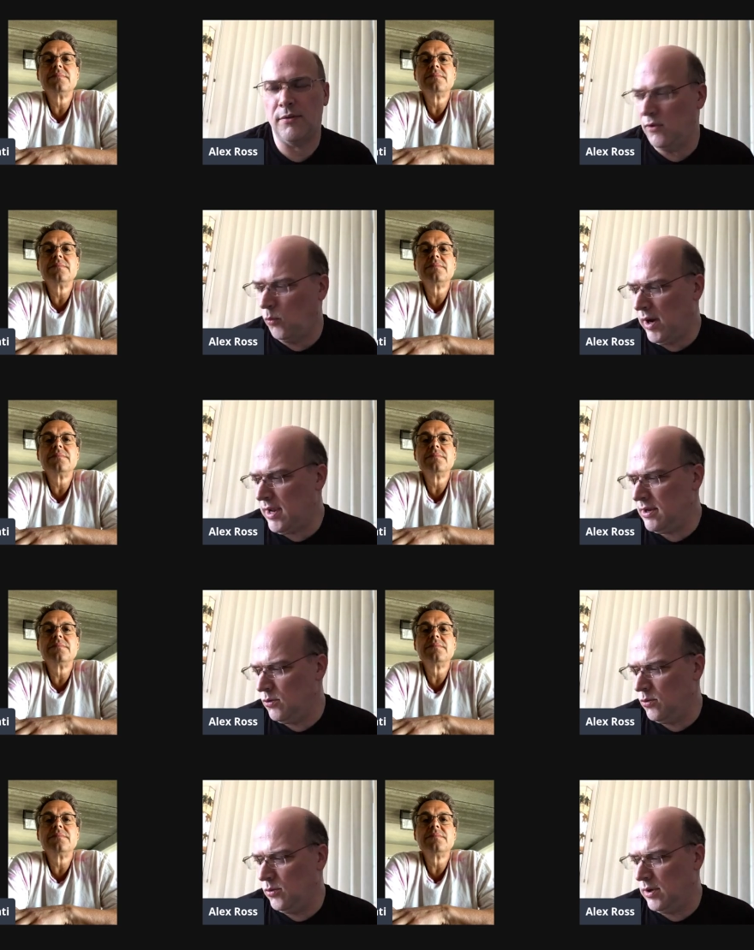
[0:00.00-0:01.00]
Speaker 1: the way
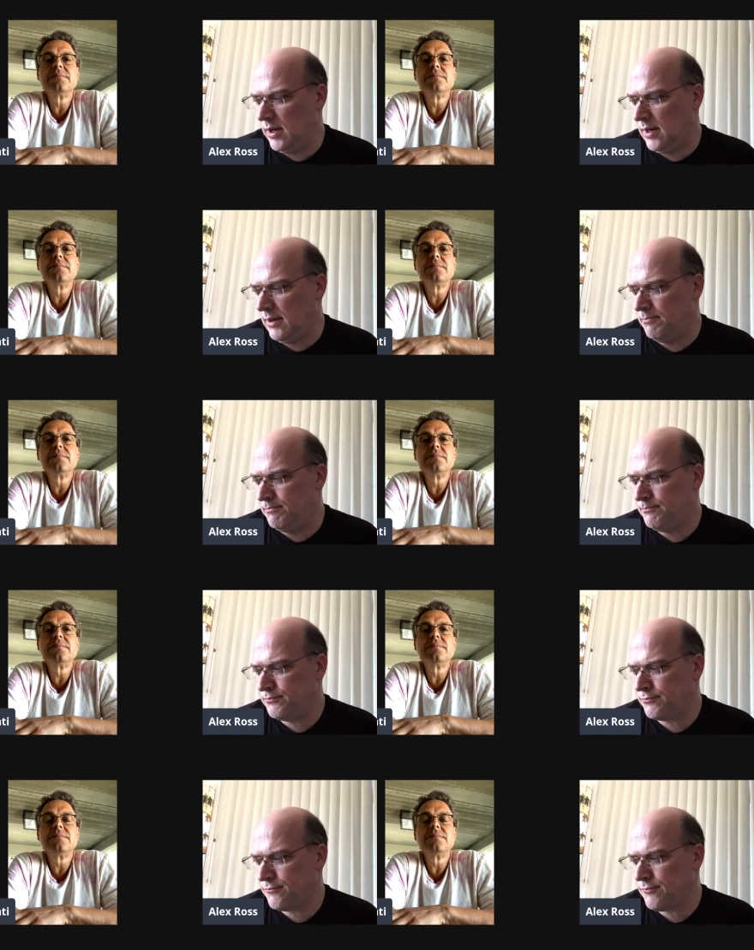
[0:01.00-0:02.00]
you um,
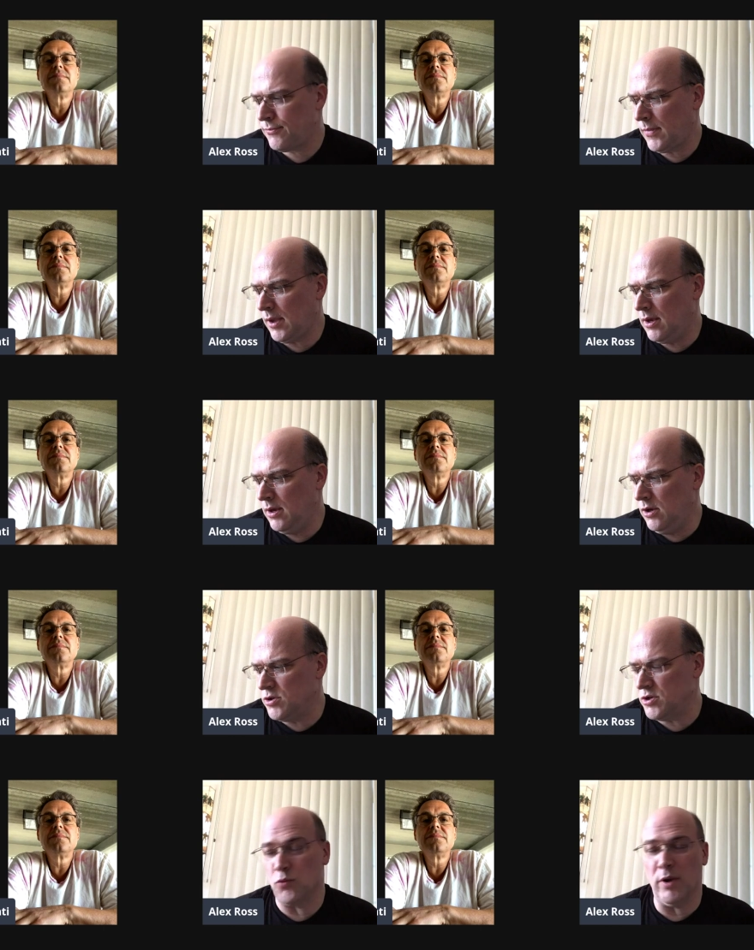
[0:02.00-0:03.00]

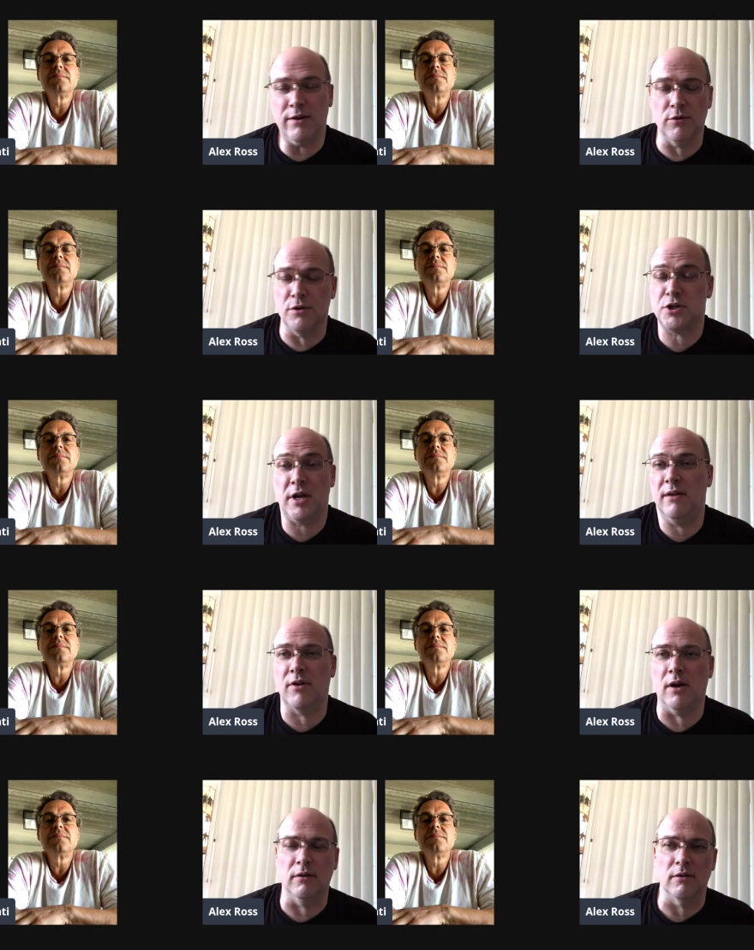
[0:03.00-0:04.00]
you just render a shade
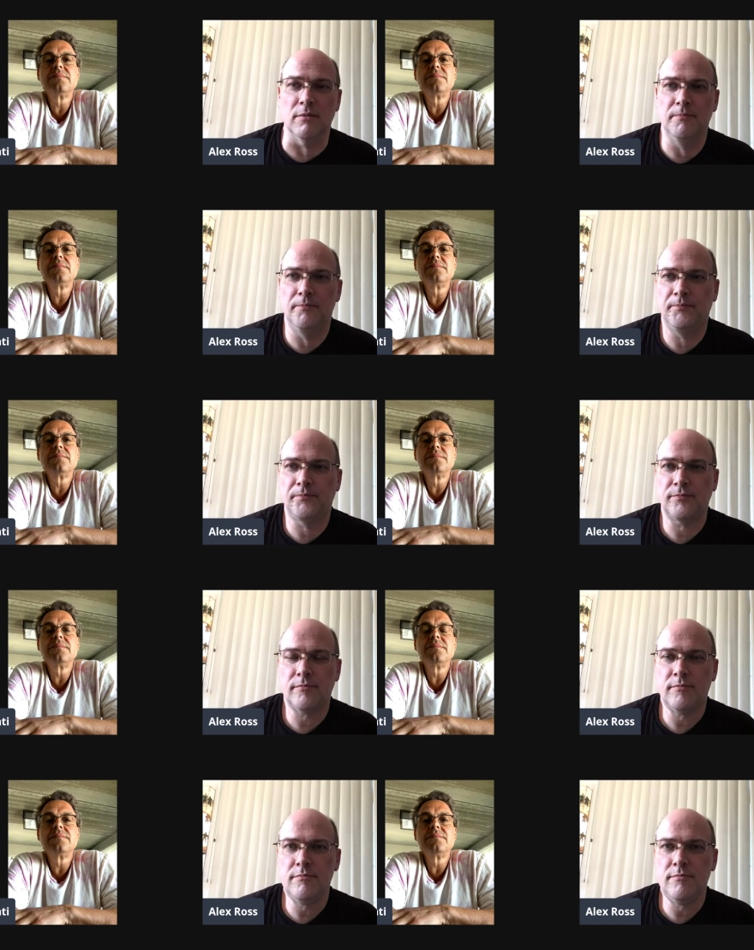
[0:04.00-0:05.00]
of color.
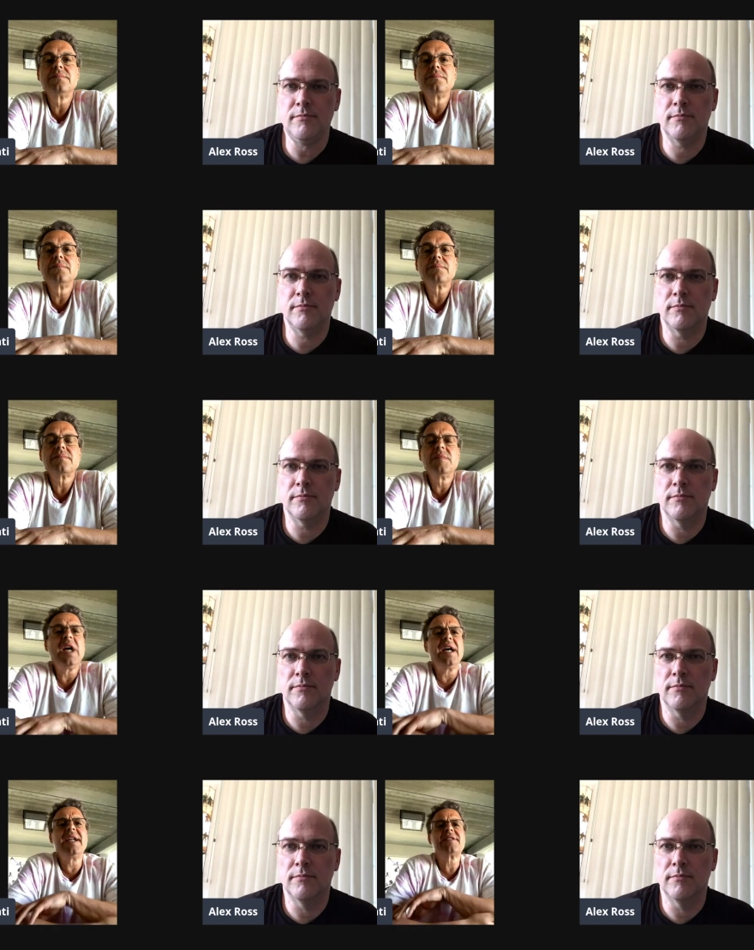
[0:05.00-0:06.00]

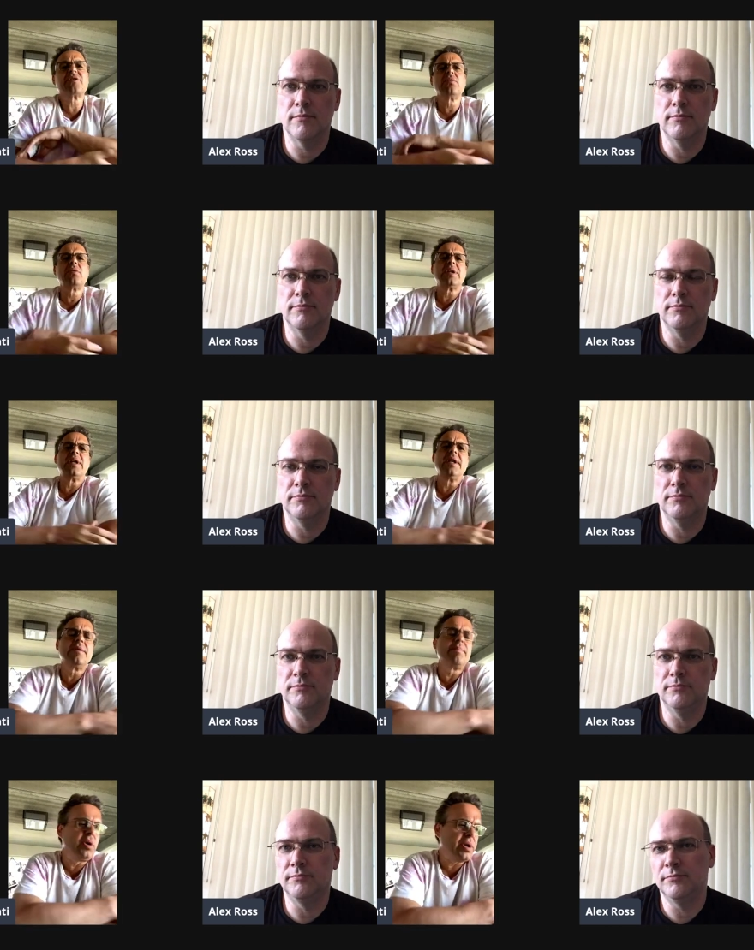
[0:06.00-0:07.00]
Speaker 2: Yeah, and it's cool that in
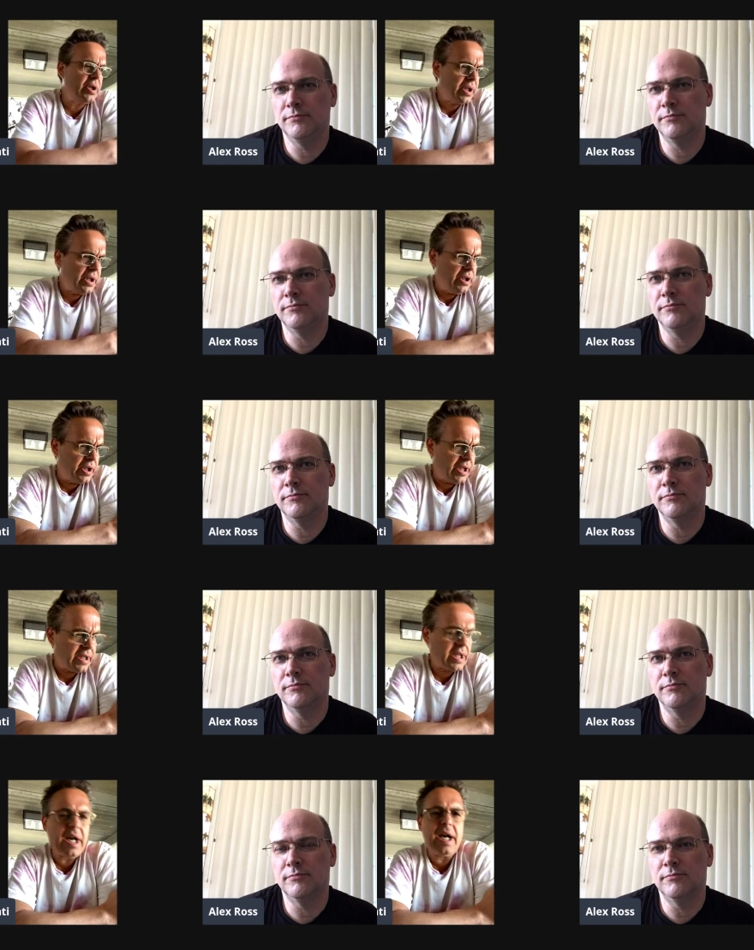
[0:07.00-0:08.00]
the book you get, you get
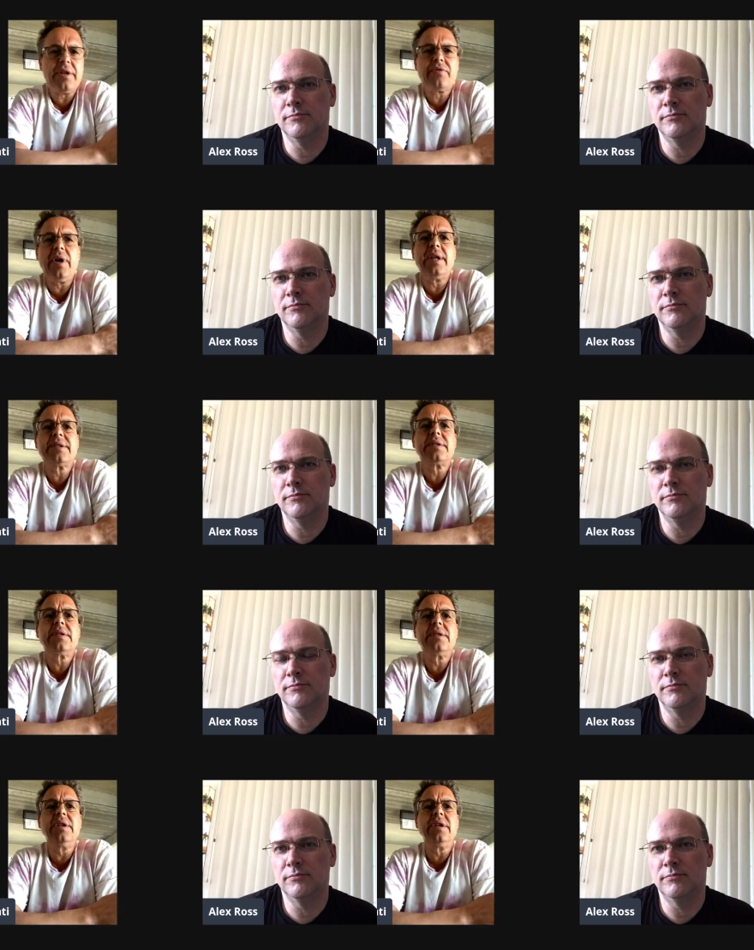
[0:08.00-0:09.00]
the contrast.
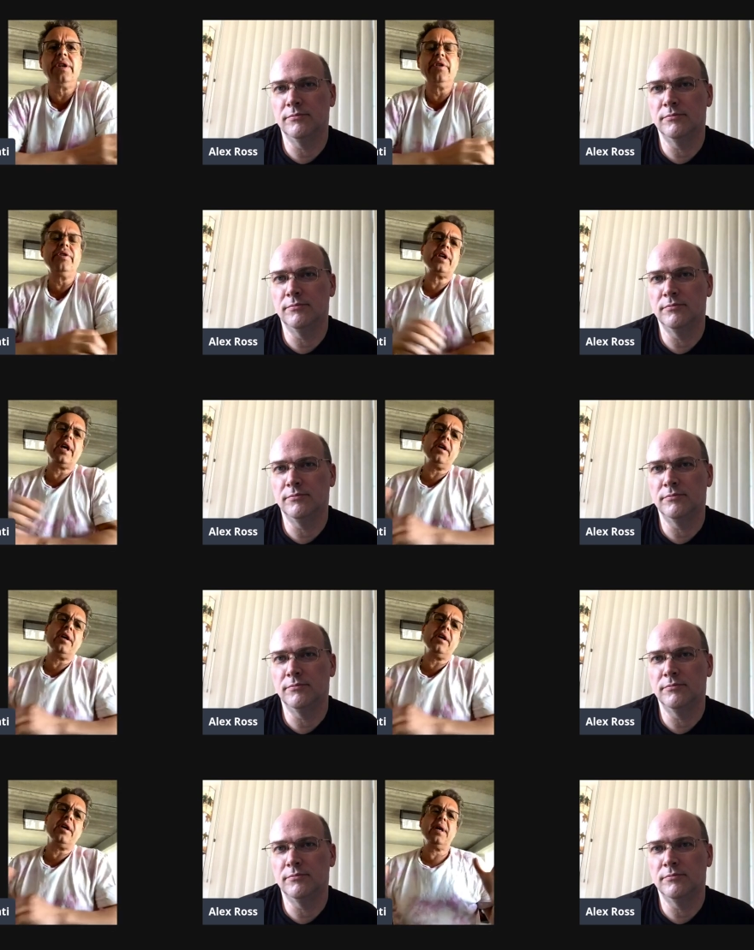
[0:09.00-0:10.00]
You, you know, you get
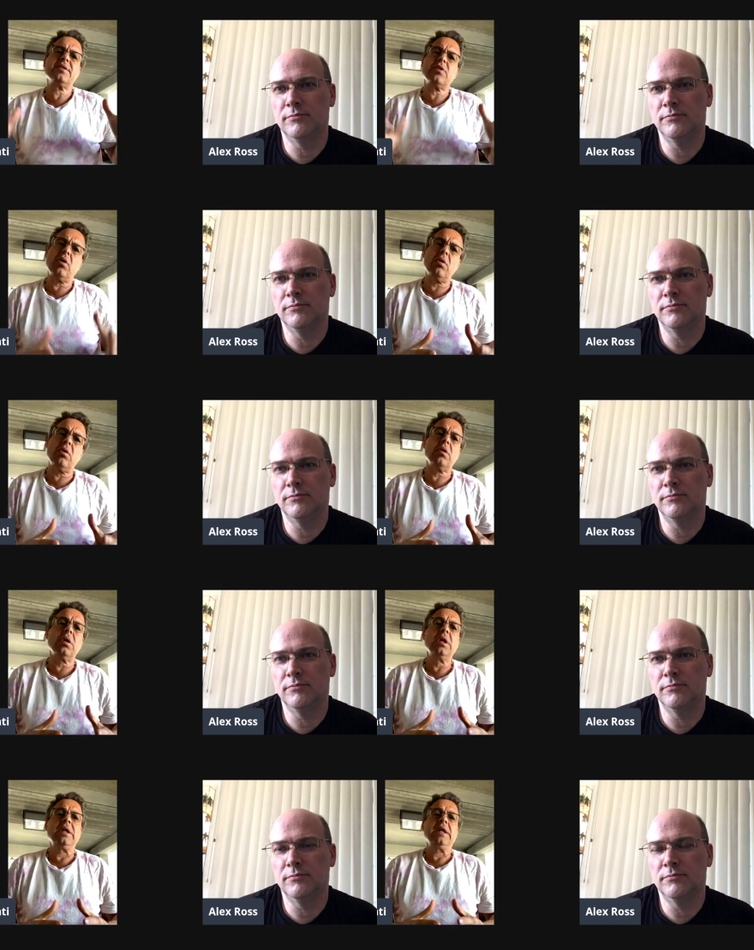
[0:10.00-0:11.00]
them as a
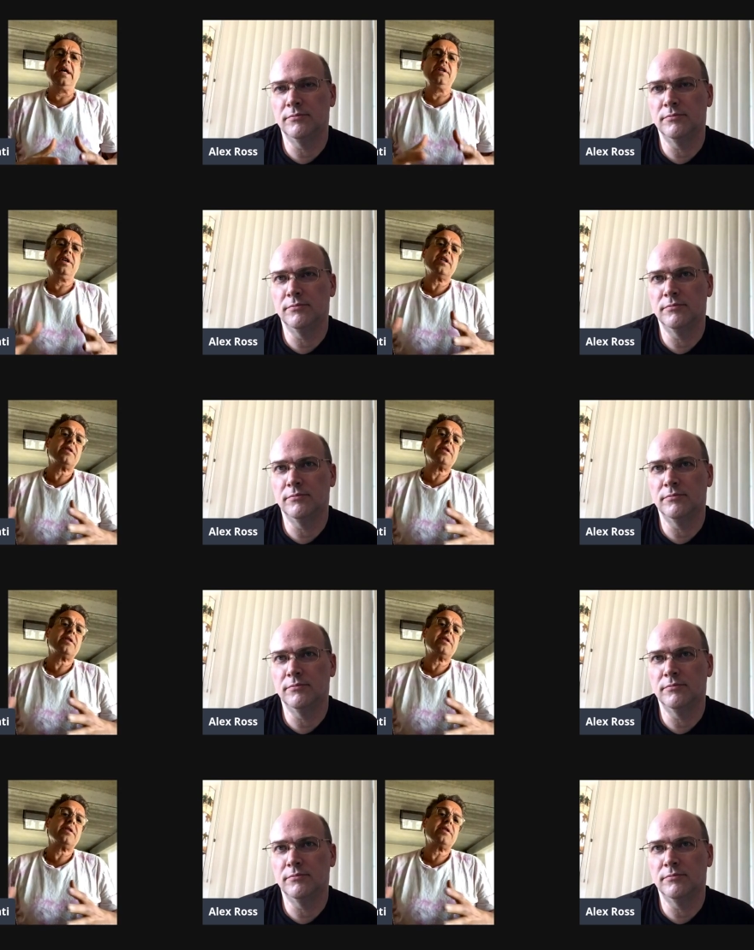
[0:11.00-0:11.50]
whole, and you get